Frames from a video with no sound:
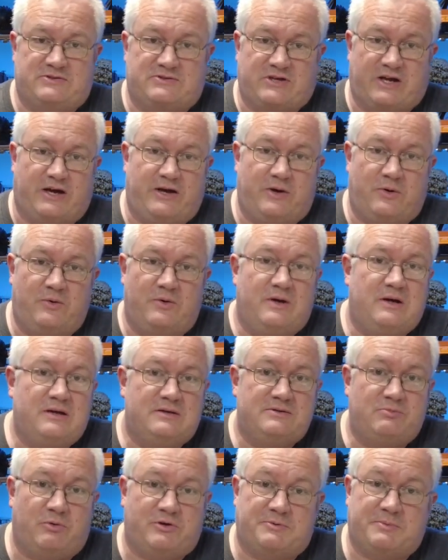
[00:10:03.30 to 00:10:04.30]
scale,
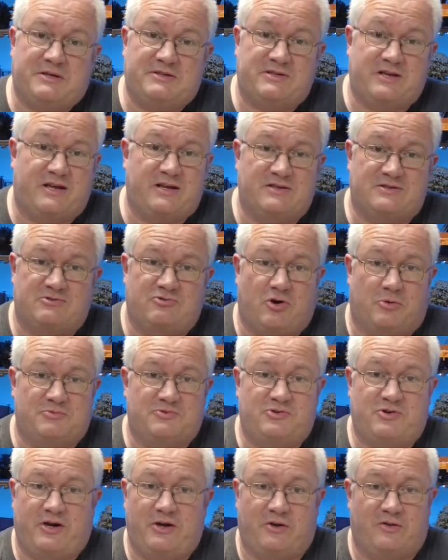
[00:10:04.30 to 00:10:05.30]
which means they're going to drop
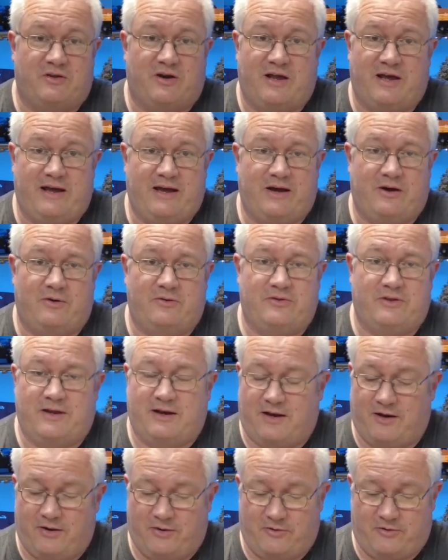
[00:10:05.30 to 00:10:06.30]
straight on the layout. They're
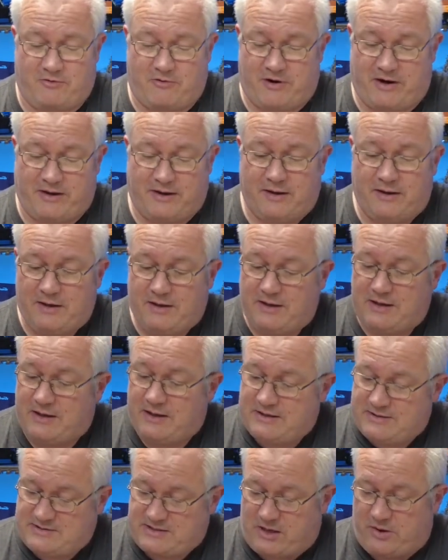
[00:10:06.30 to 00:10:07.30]
going to look great.
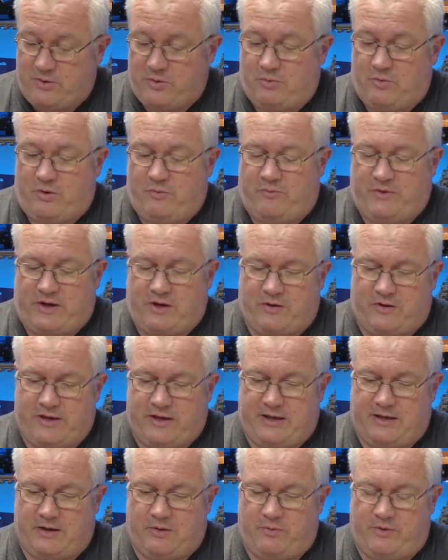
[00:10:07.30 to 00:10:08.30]
So what have we got
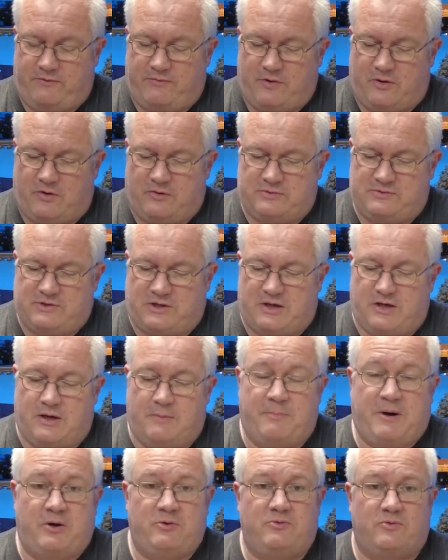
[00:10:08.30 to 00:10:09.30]
here? We've got a
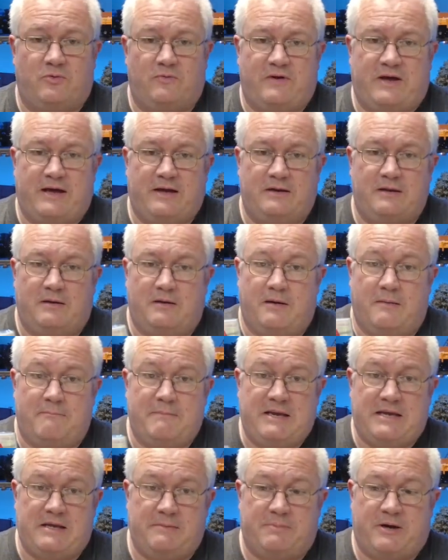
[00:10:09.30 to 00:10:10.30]
postal van, a
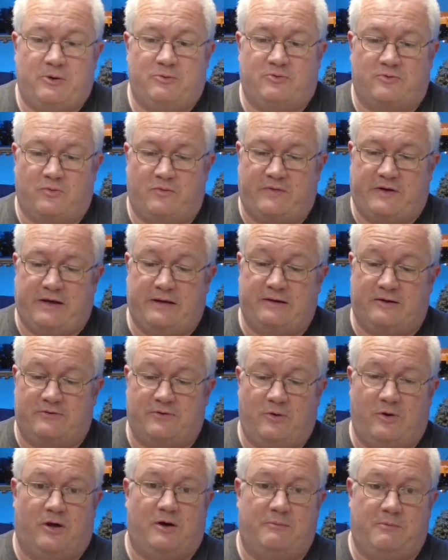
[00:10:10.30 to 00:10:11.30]
mini postal van. I
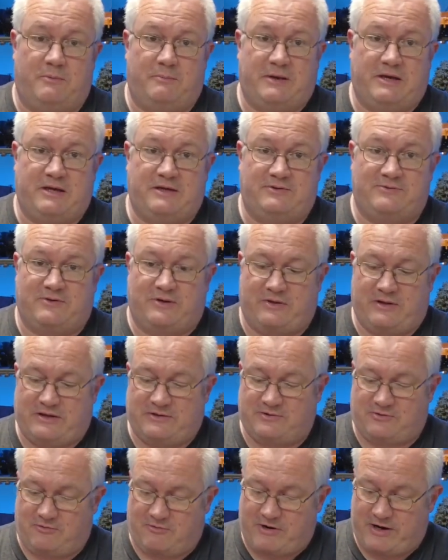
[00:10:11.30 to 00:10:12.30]
do like my minis, so
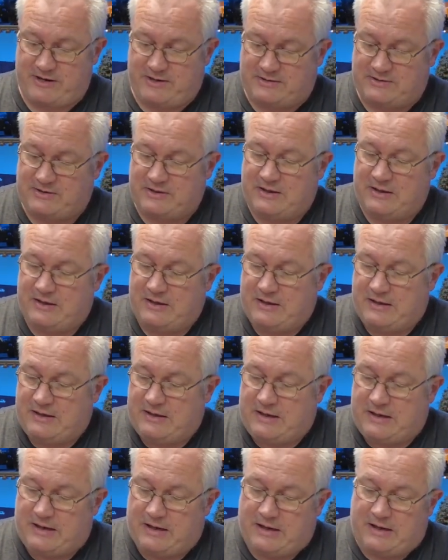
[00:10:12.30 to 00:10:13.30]
that's great.
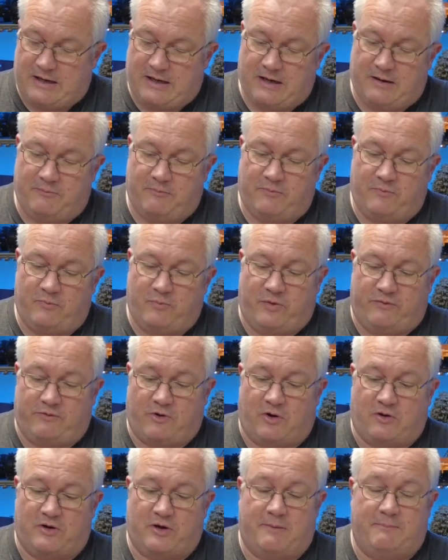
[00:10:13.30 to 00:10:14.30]
We've
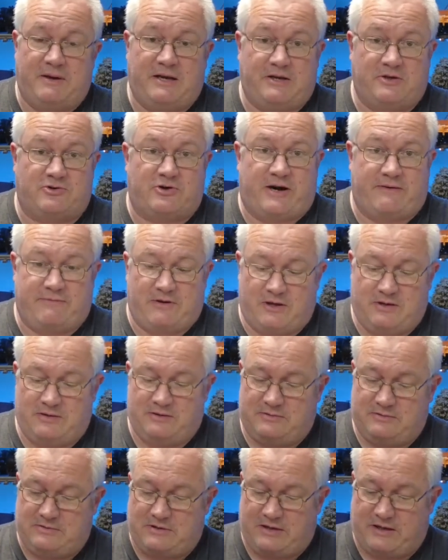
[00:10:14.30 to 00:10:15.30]
got a mini traveller,
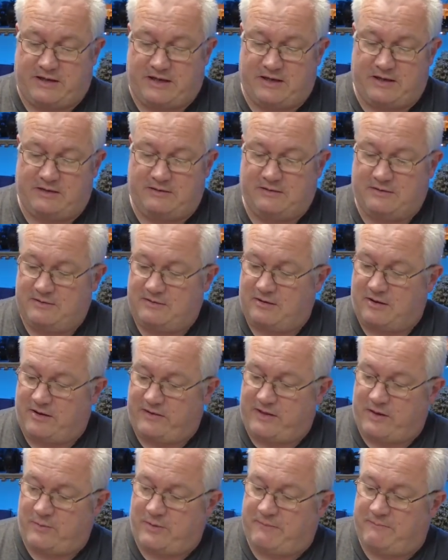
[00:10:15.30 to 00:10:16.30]
again, like
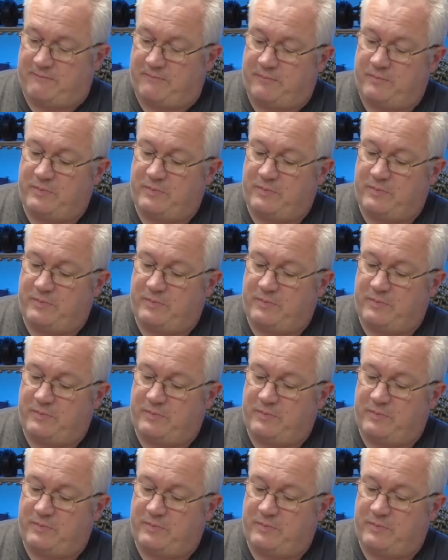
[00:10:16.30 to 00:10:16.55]
that one.